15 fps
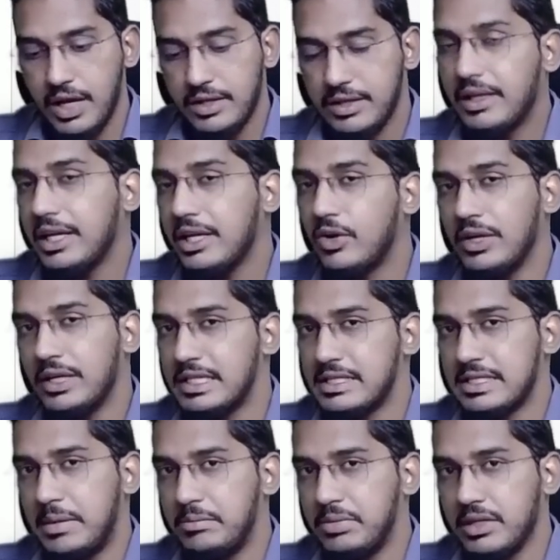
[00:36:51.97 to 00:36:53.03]
That I call it
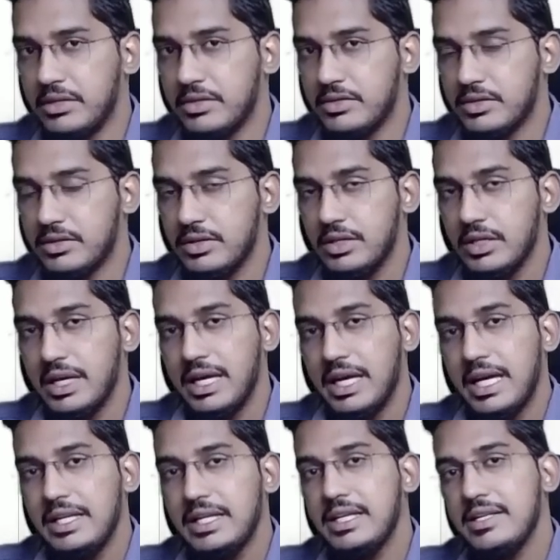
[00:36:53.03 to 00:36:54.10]
as sampling risk.
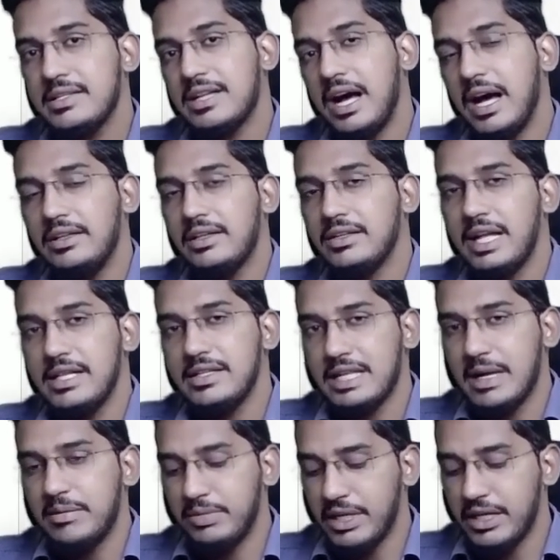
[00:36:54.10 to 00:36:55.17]
Any risk other than
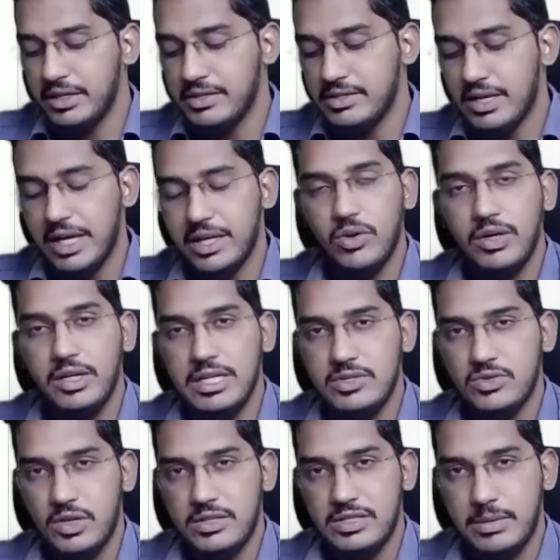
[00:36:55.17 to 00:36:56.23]
sampling risk, I call it
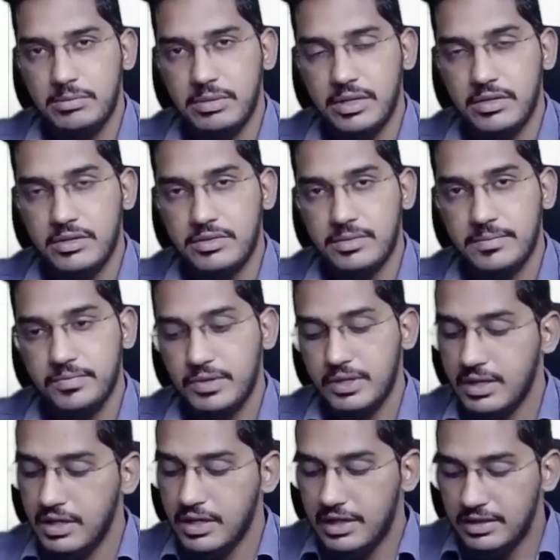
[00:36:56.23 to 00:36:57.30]
as non-sampling risk.
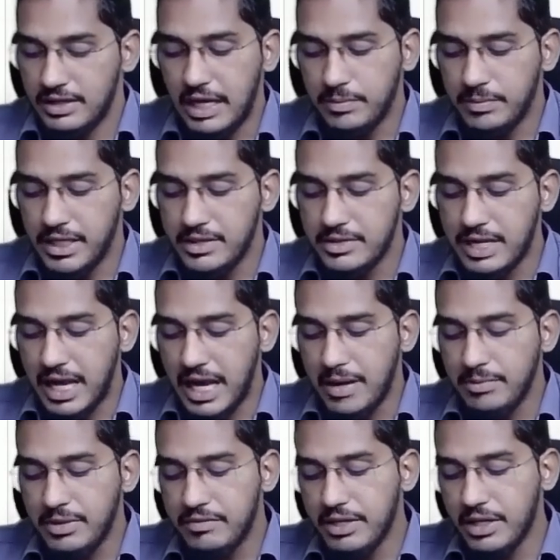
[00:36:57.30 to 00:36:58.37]
That means I
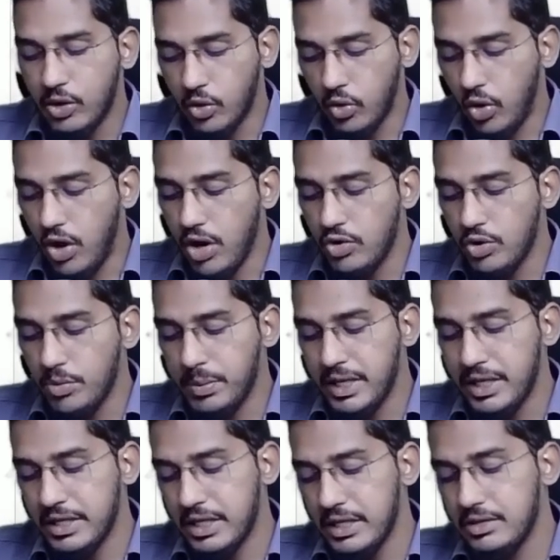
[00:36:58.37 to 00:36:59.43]
am giving wrong
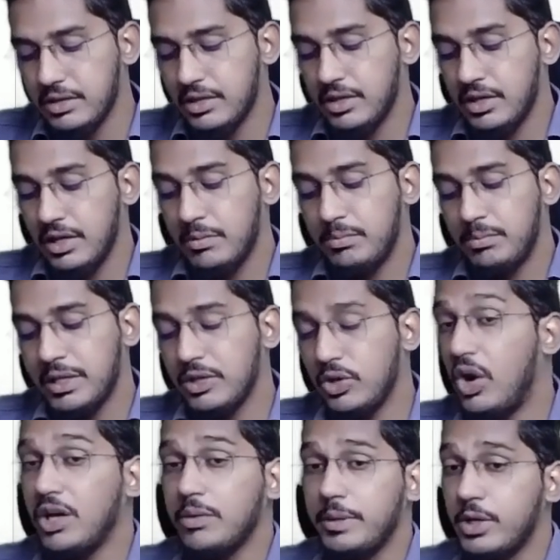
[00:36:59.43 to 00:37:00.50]
opinion, but
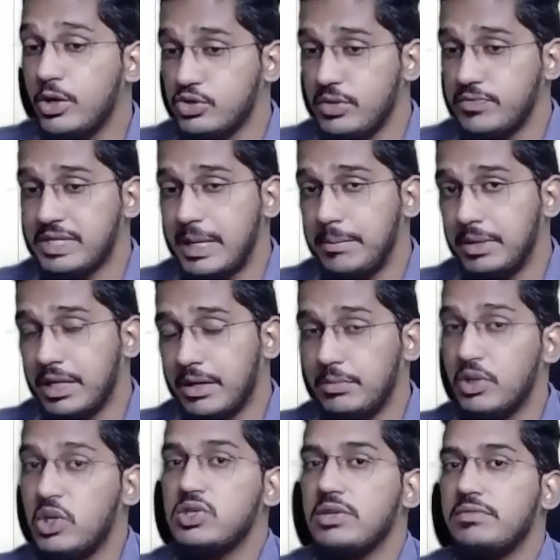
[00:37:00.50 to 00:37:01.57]
not because of sampling,
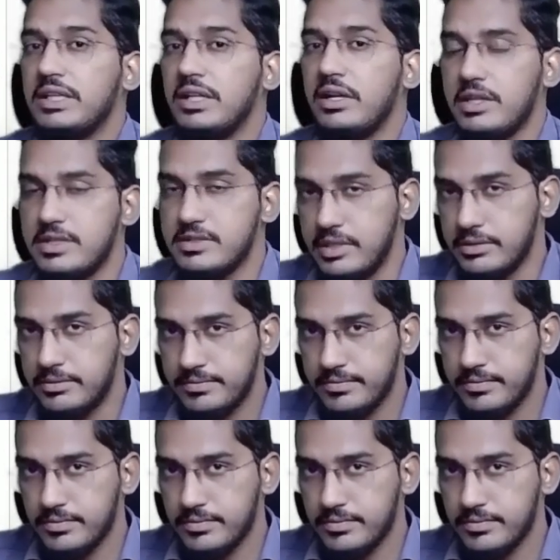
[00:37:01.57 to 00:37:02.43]
because of other reason.